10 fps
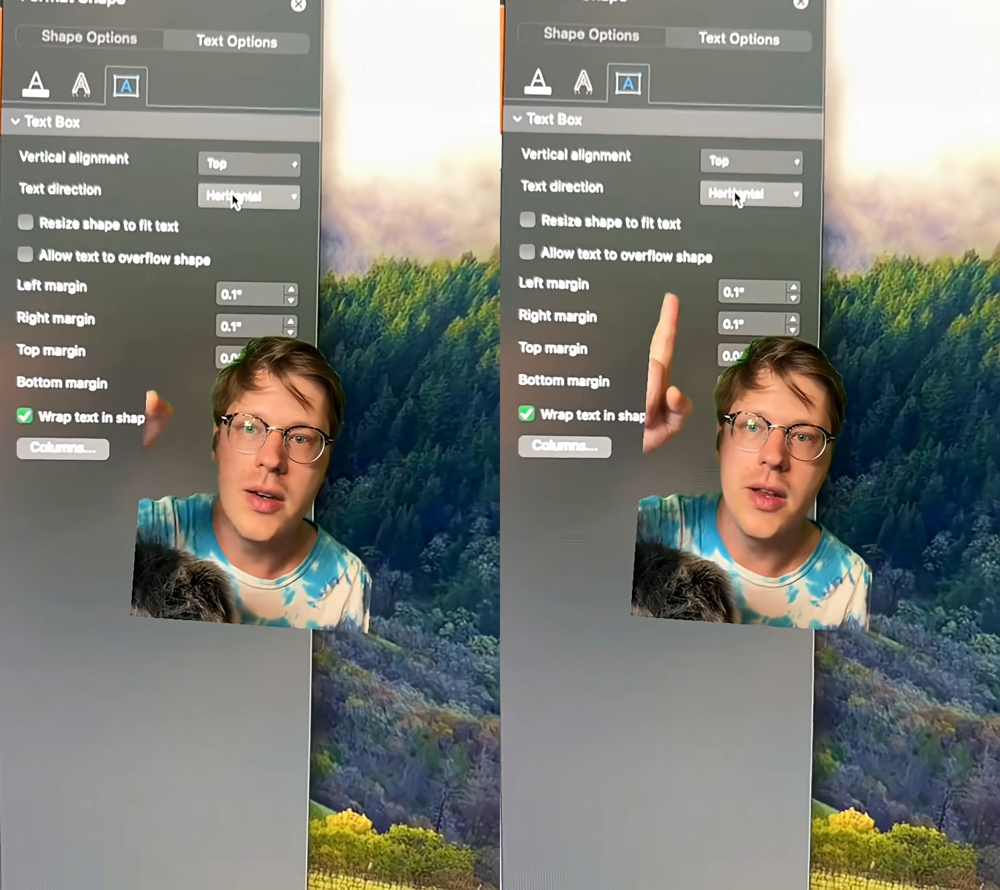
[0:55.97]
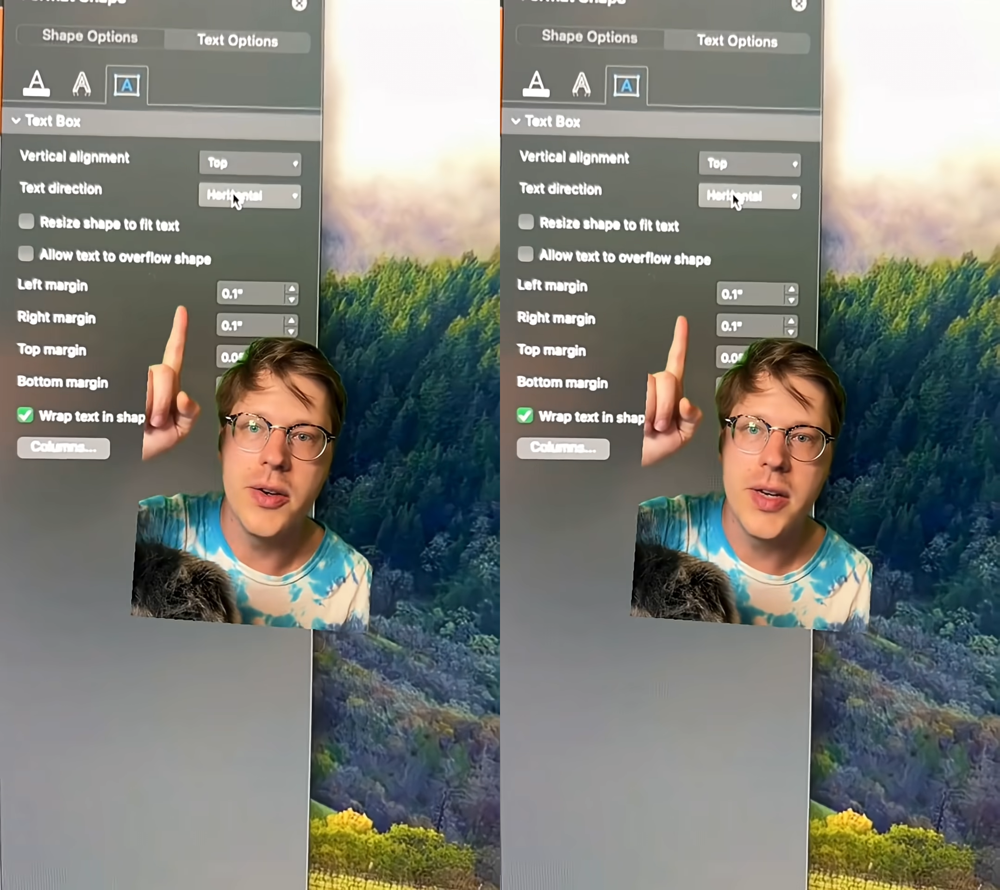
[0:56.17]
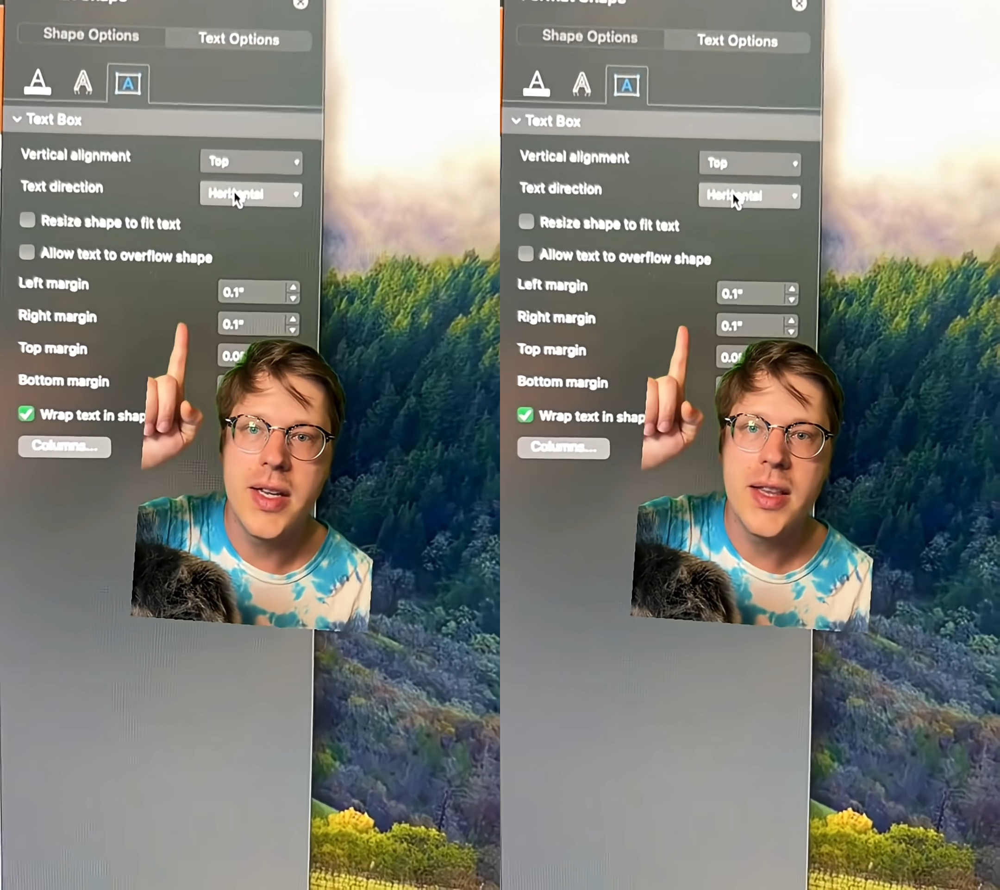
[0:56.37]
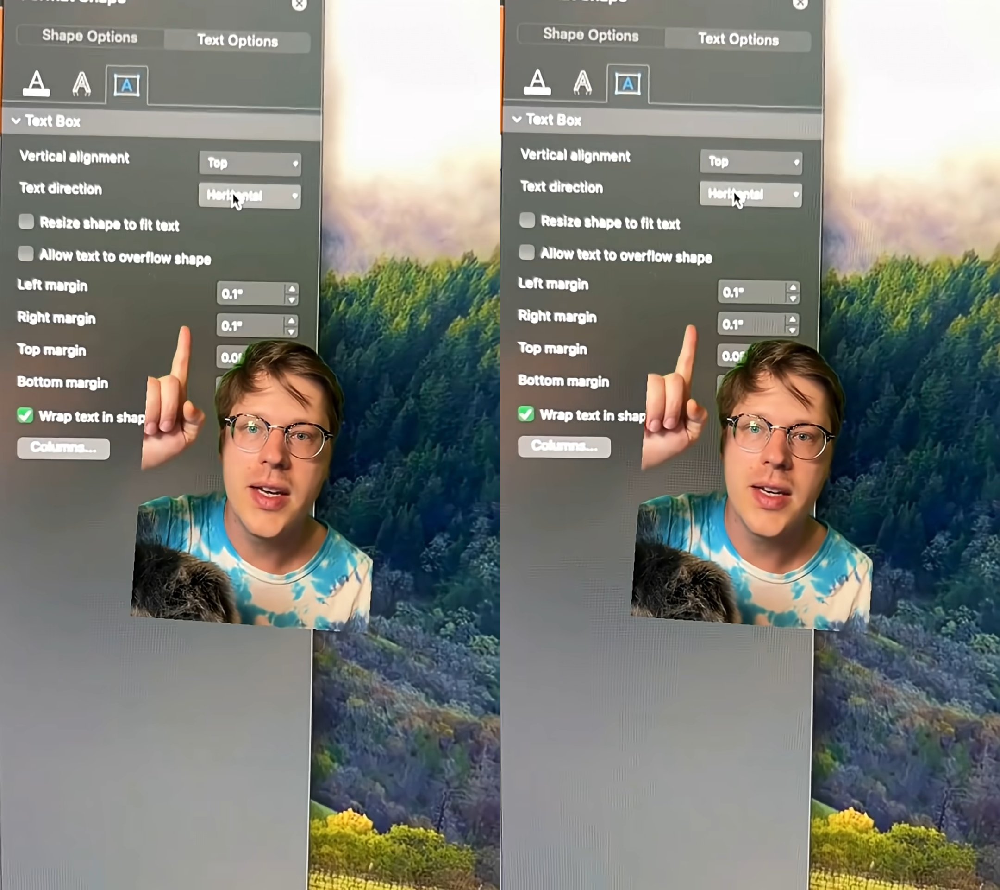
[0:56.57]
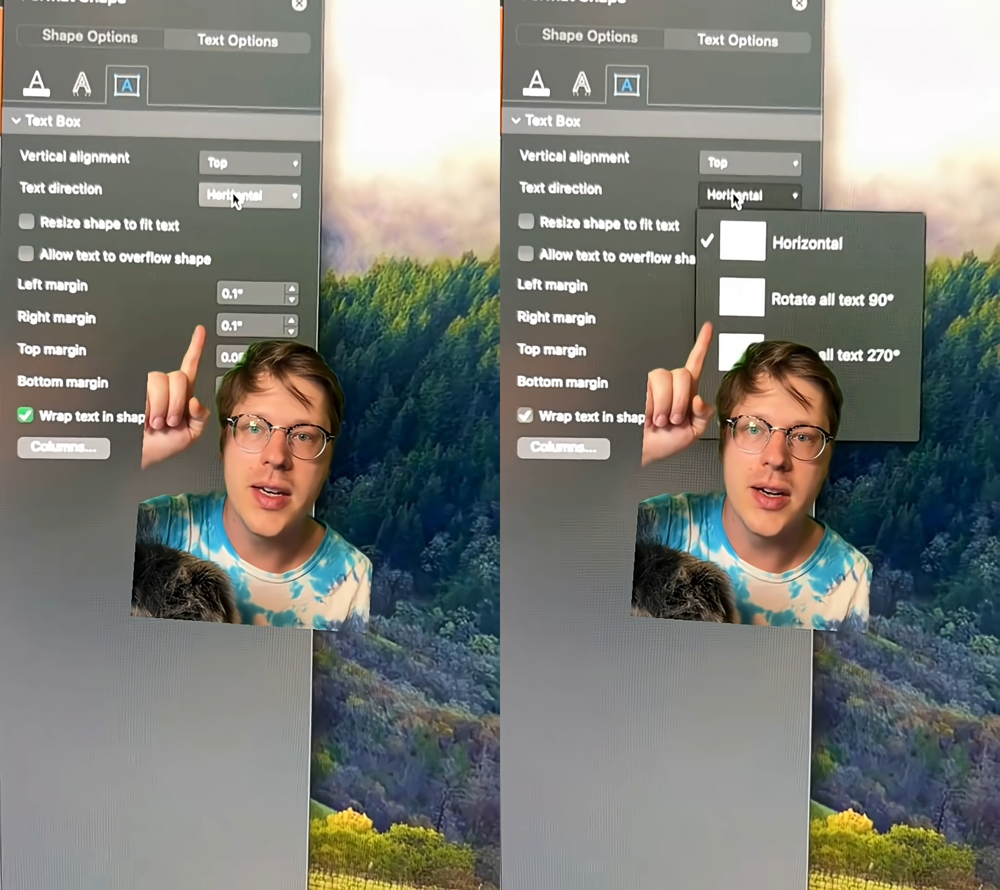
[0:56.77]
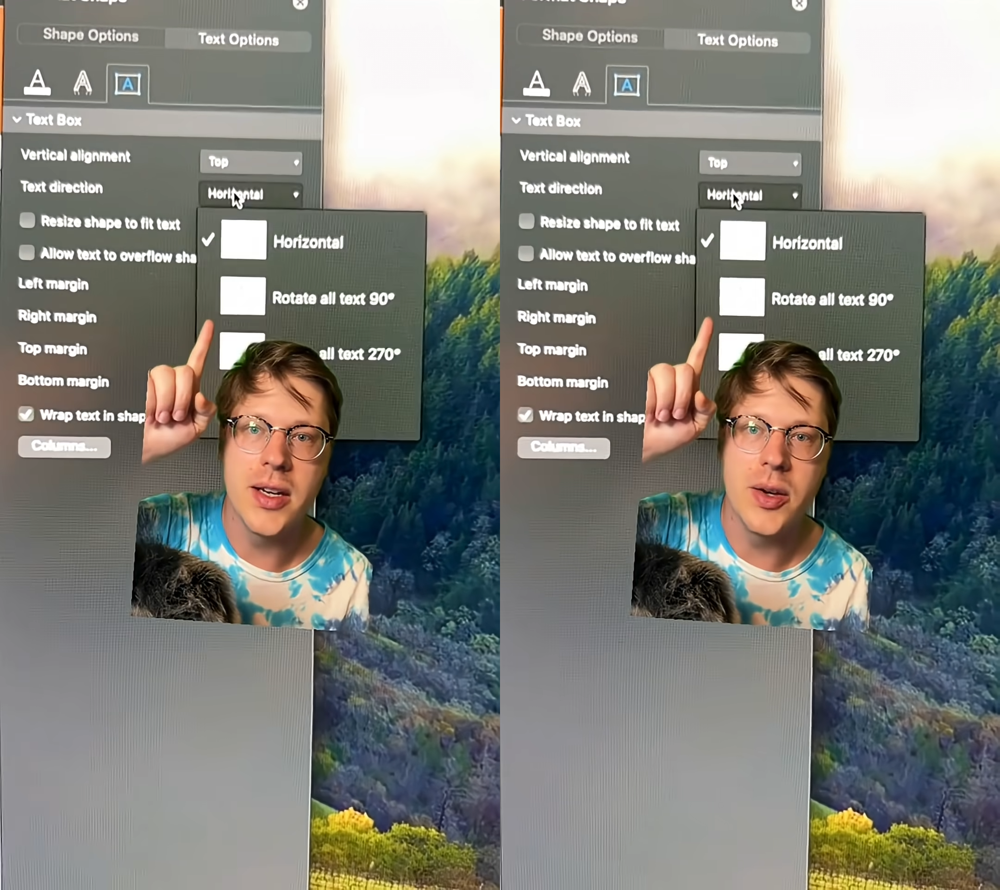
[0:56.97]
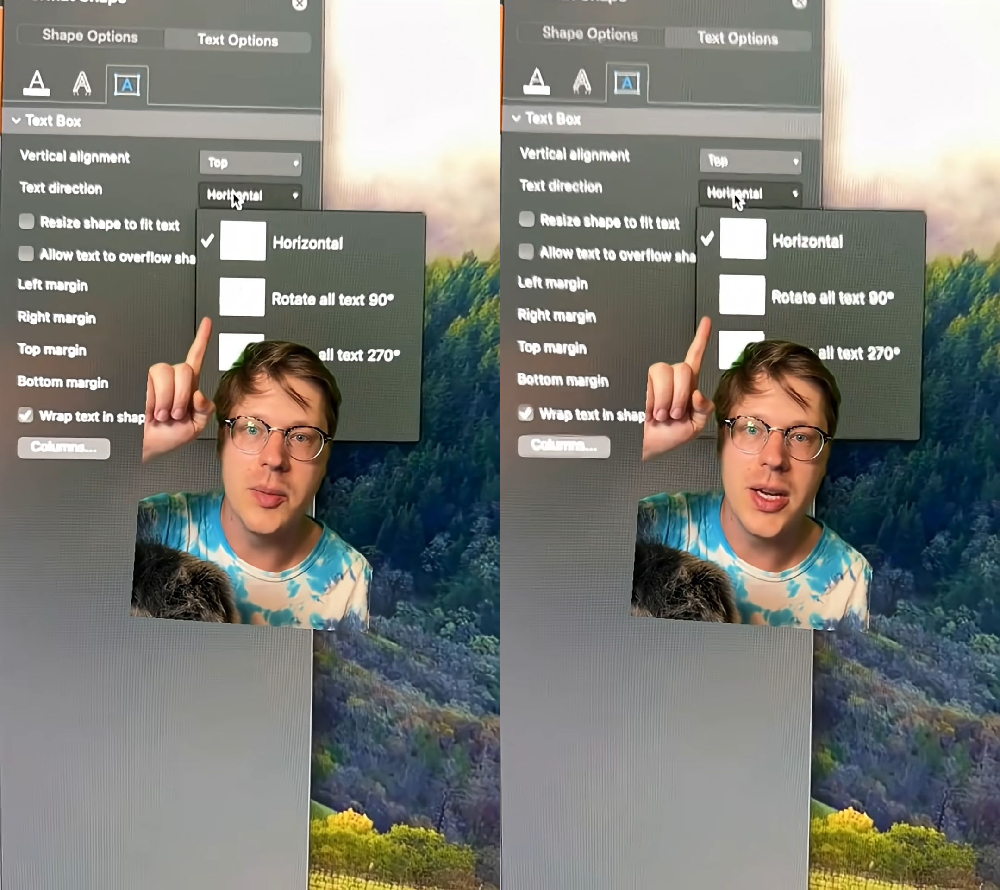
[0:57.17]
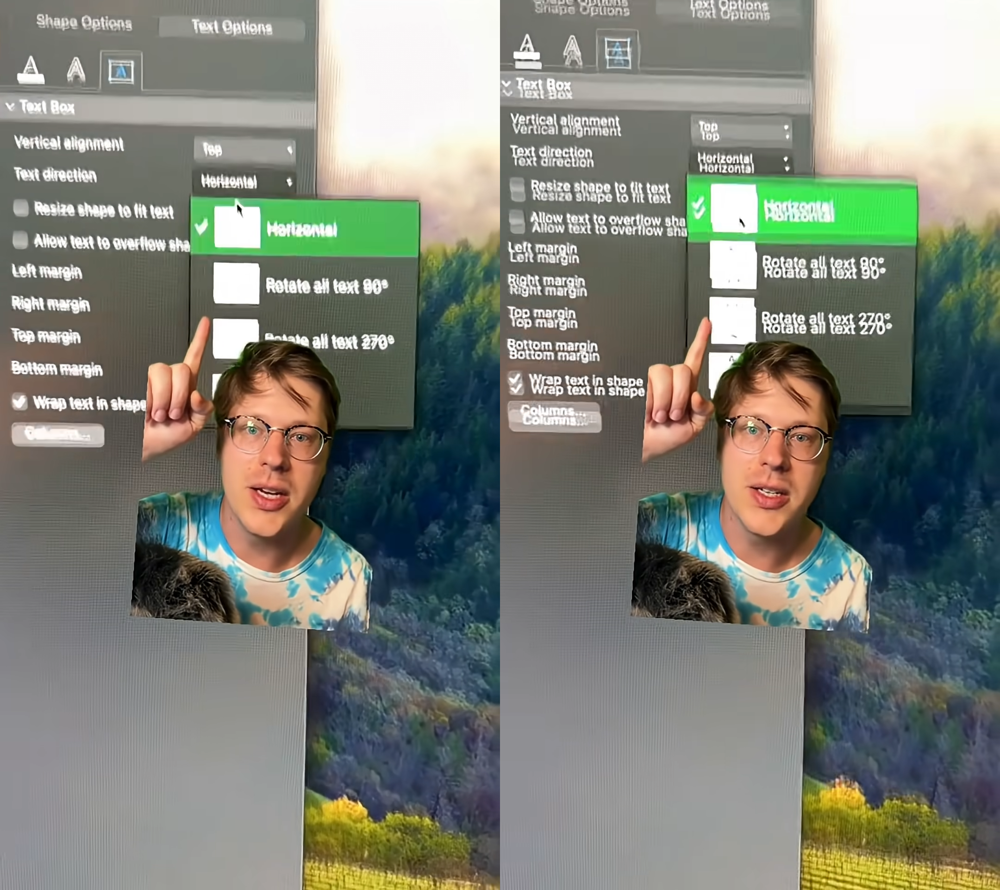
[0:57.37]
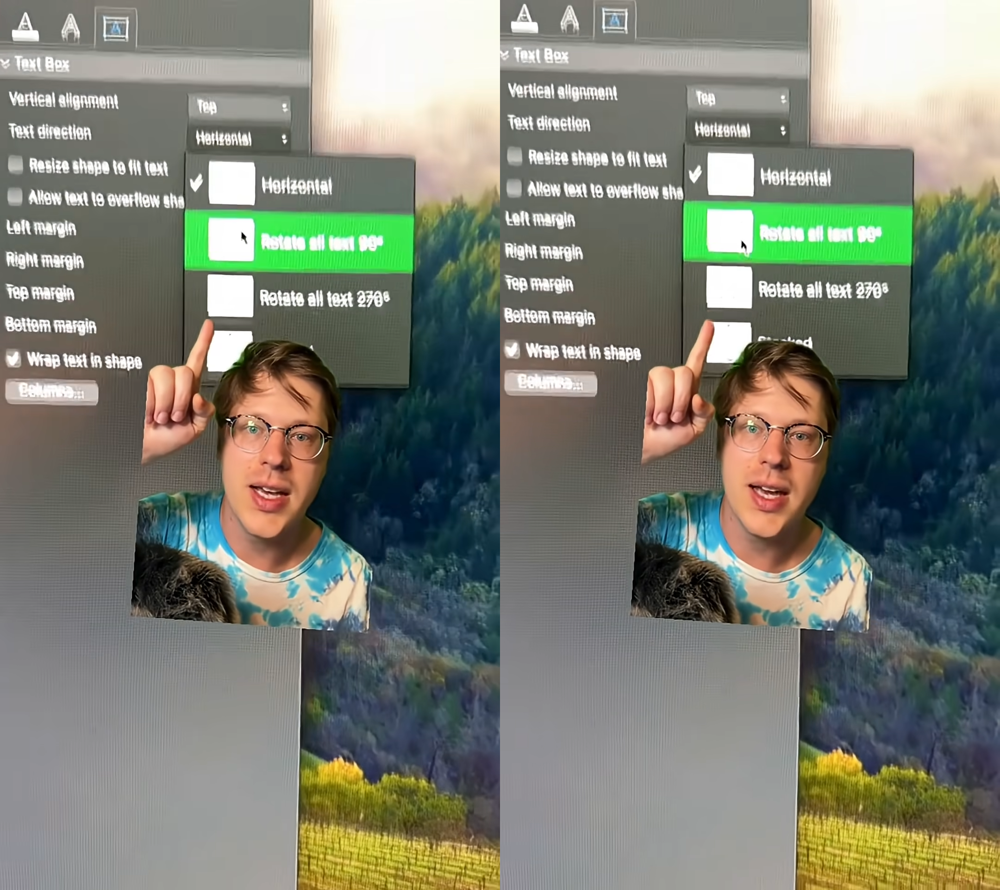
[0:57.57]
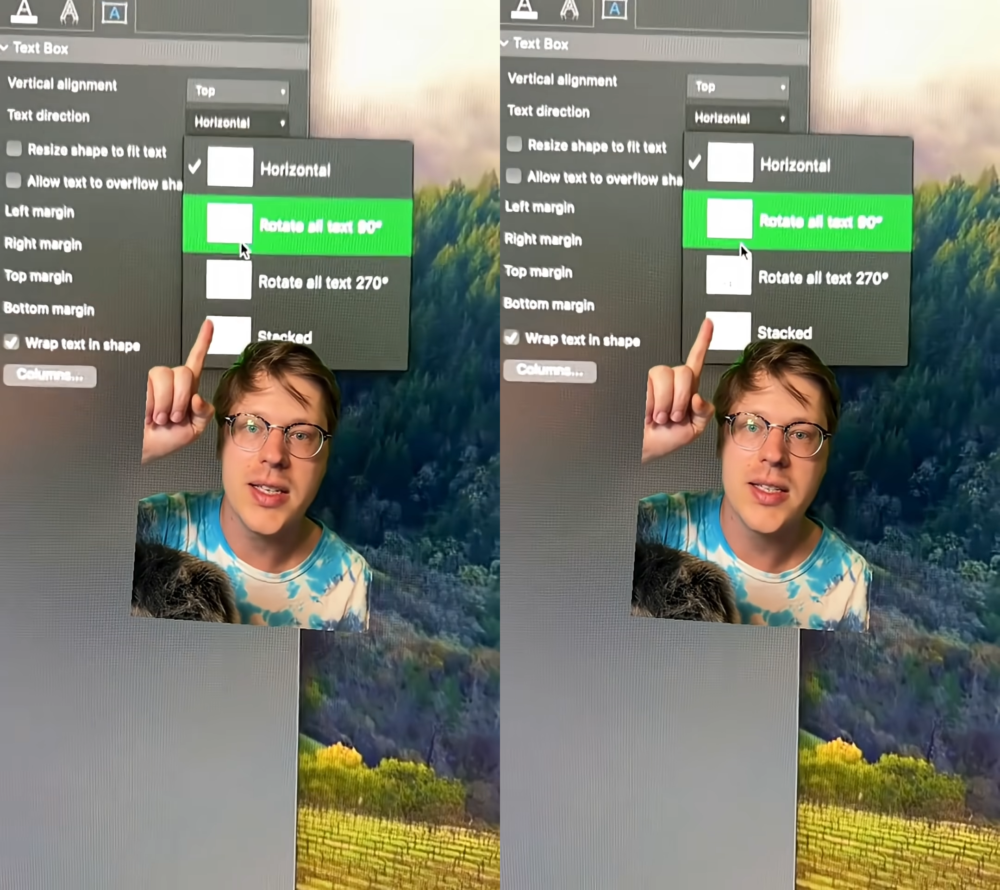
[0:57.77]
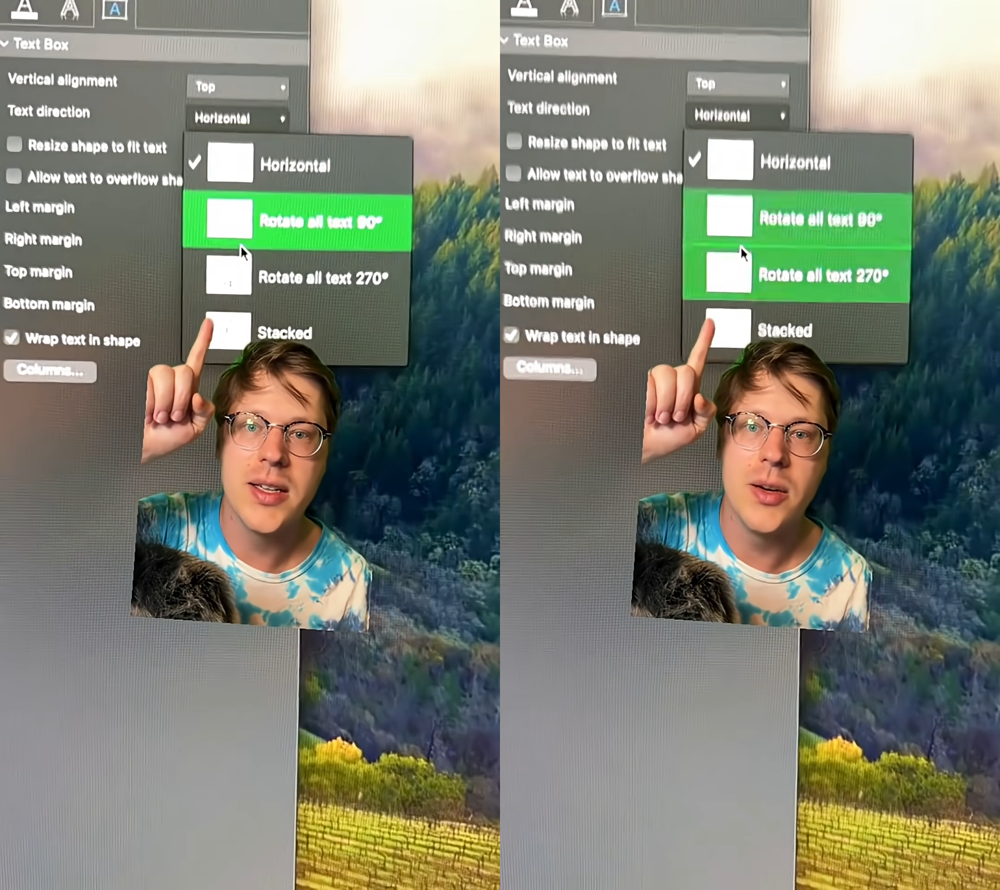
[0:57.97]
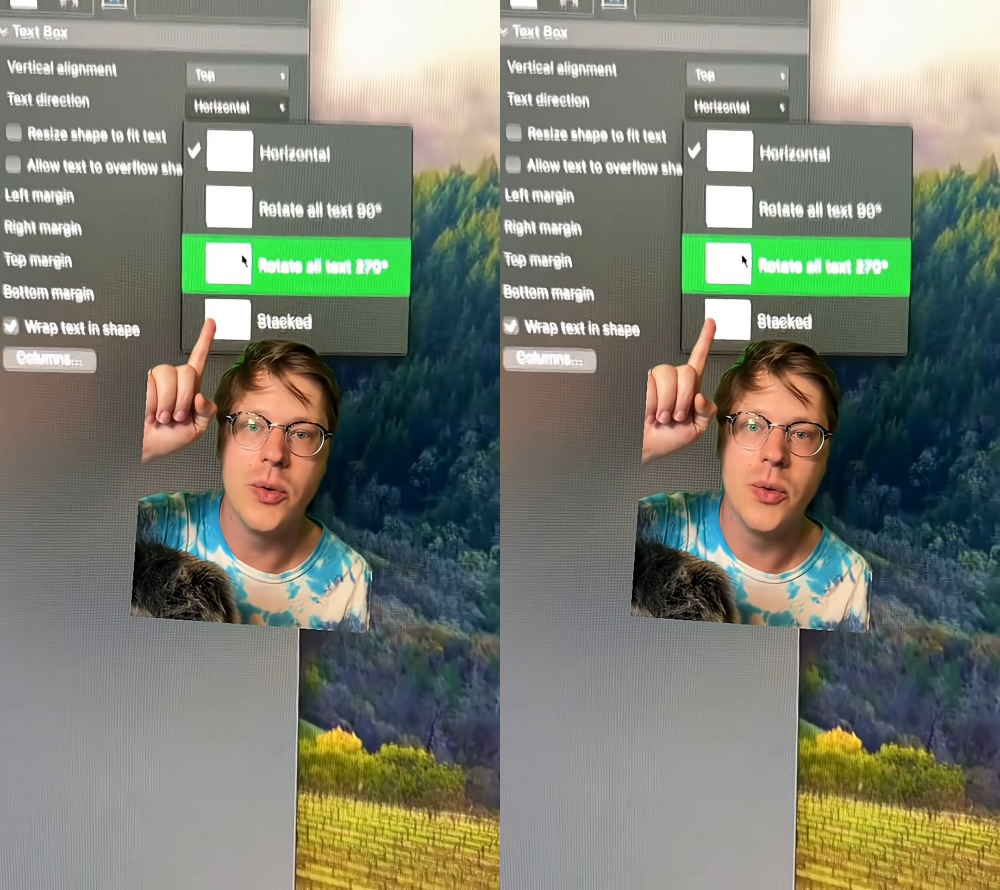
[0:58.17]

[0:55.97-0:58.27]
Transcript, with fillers: Another neat thing in here, you can make your text